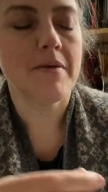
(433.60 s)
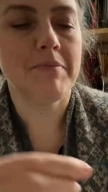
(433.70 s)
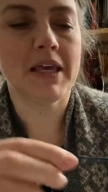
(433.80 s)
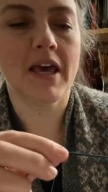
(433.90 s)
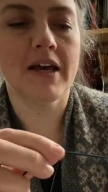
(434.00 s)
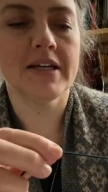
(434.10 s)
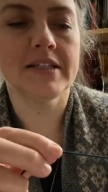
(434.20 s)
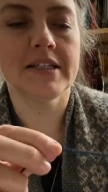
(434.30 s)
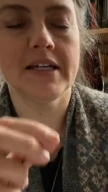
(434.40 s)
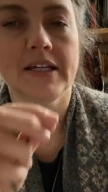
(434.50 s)

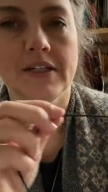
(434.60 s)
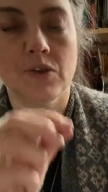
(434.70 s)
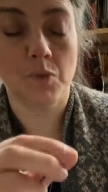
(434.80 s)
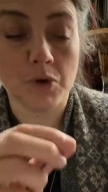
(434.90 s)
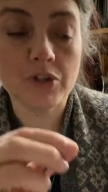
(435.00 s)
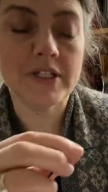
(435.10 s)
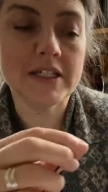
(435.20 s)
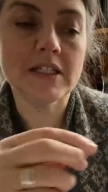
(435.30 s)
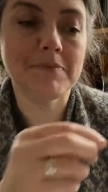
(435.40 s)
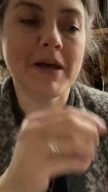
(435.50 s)
because it's
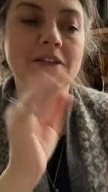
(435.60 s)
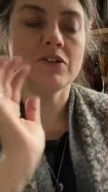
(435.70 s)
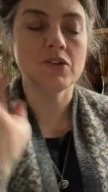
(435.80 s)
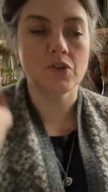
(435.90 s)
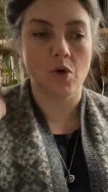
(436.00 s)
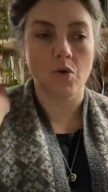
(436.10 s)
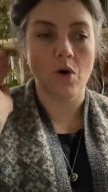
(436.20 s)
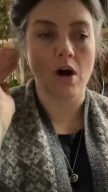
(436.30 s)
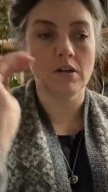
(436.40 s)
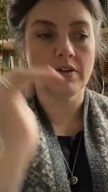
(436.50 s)
worsted spun so
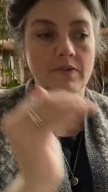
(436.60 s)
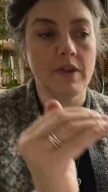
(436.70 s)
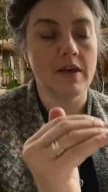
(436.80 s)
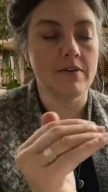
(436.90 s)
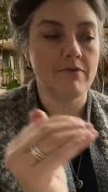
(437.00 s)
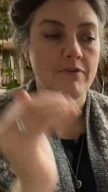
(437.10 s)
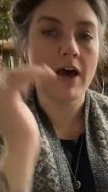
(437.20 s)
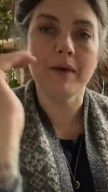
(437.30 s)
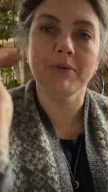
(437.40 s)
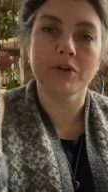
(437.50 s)
all of the
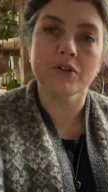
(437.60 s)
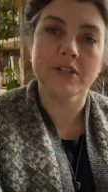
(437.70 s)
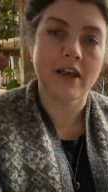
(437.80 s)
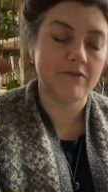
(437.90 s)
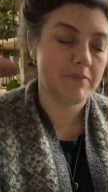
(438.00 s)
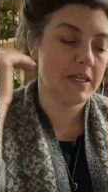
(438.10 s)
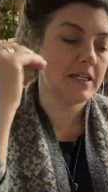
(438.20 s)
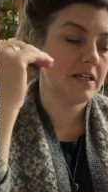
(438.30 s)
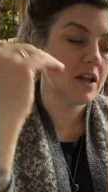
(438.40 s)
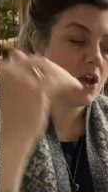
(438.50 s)
fibers have
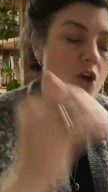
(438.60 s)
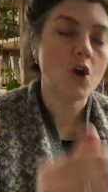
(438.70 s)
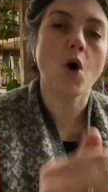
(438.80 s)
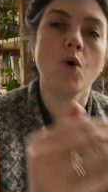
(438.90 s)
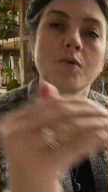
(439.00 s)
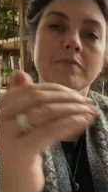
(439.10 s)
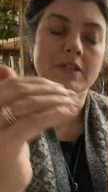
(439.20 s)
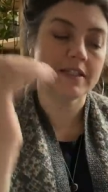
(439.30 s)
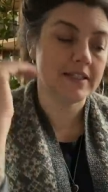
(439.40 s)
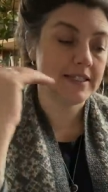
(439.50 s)
been combed
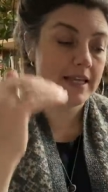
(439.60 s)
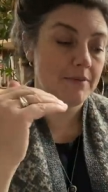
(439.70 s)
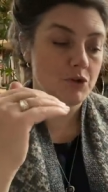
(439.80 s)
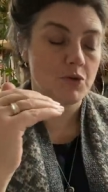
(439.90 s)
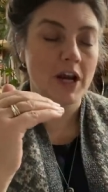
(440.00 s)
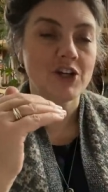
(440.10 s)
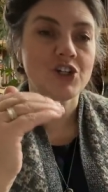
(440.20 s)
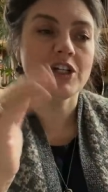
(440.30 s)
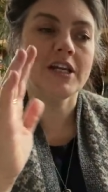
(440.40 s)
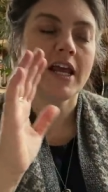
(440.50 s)
in the same
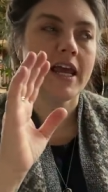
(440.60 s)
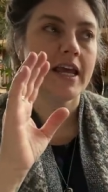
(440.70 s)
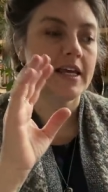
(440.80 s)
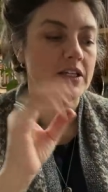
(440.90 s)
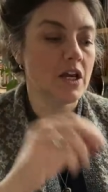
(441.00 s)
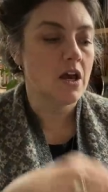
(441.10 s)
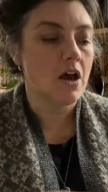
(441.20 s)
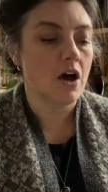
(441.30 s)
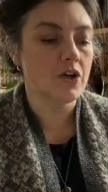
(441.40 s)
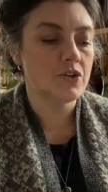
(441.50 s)
direction and
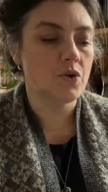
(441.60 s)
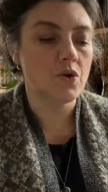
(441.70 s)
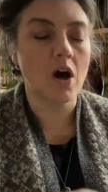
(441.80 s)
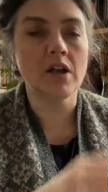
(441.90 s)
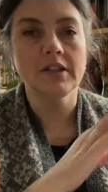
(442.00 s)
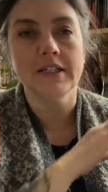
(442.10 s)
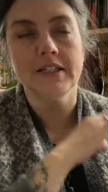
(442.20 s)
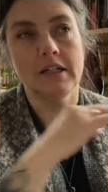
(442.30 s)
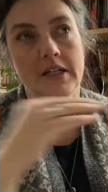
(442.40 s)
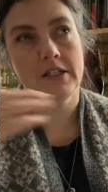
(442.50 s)
also
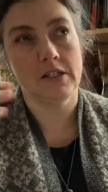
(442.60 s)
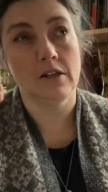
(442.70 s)
Gotland is a